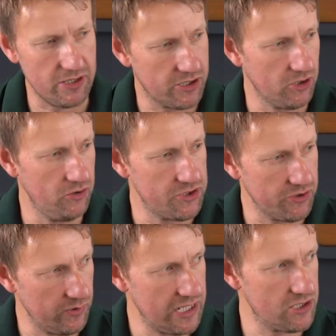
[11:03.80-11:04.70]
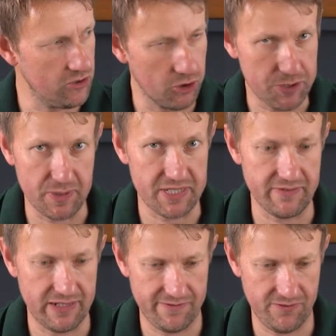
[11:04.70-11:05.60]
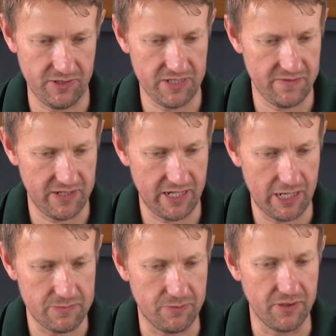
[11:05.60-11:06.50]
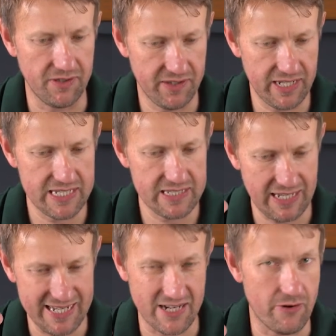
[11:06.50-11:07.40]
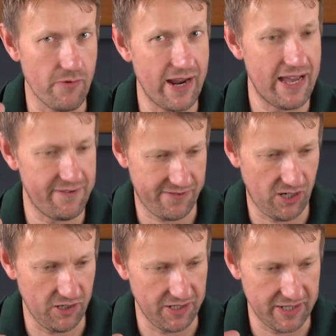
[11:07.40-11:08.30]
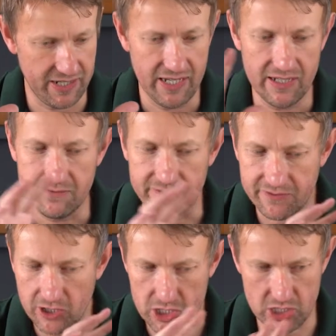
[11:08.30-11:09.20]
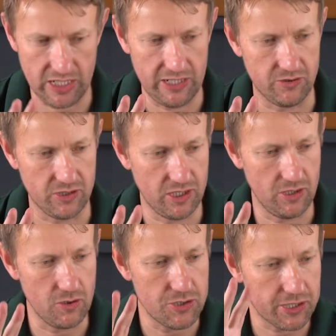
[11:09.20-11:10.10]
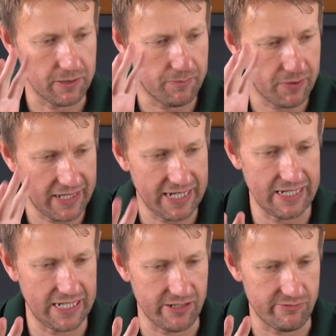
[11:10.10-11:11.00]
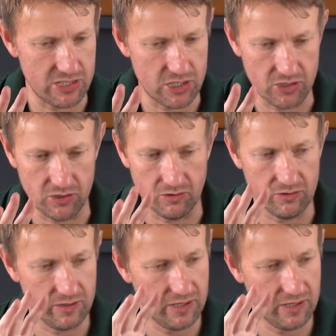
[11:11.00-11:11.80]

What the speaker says: of the guns that we saw specifically for this video, but this is a rare find. Virtually unused, completely original,